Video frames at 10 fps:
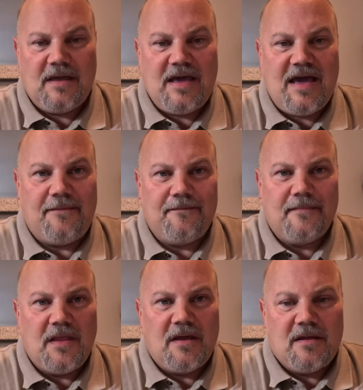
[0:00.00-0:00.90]
Okay,
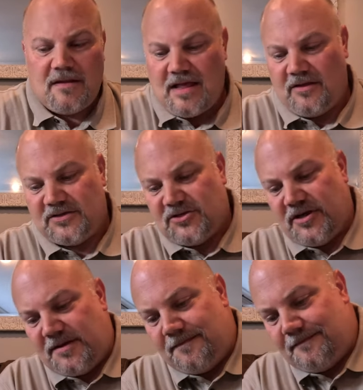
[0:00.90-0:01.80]
that looks
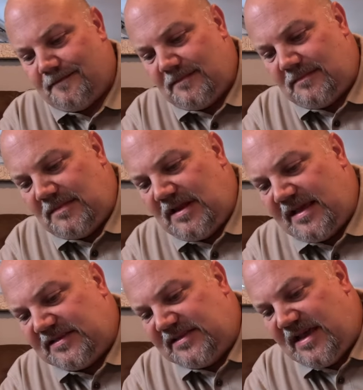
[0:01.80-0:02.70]
good.
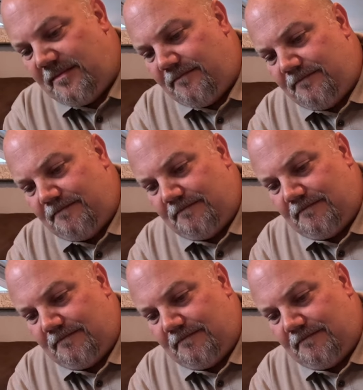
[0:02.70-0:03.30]
Next step.